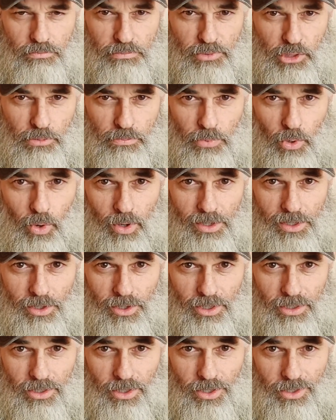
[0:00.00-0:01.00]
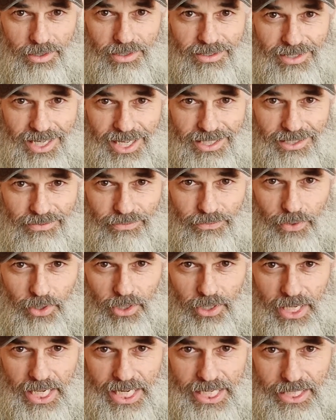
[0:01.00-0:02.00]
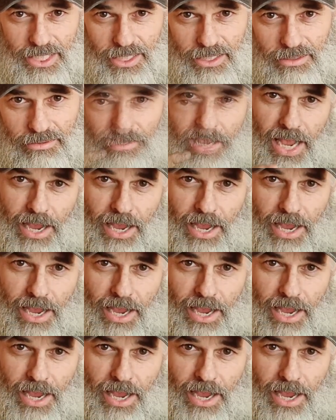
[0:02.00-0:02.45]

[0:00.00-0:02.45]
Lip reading: Spoiler alert, it's for cleaning.